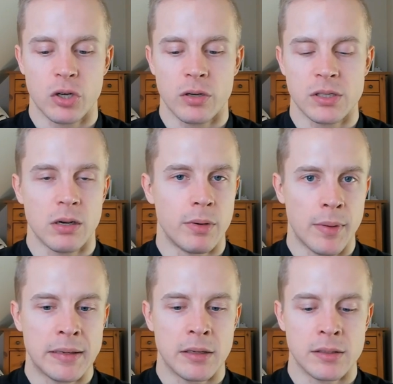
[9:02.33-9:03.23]
telomere
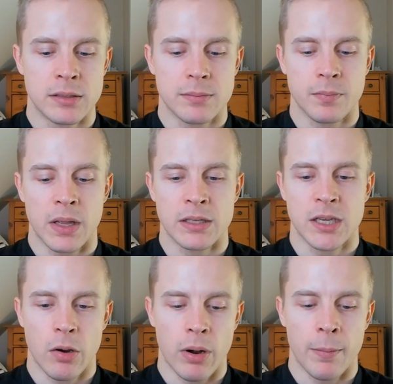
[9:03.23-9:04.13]
maintenance,
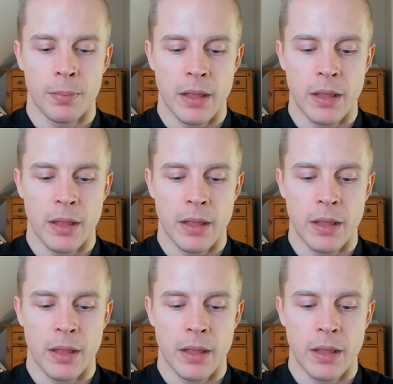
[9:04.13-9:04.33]
etc.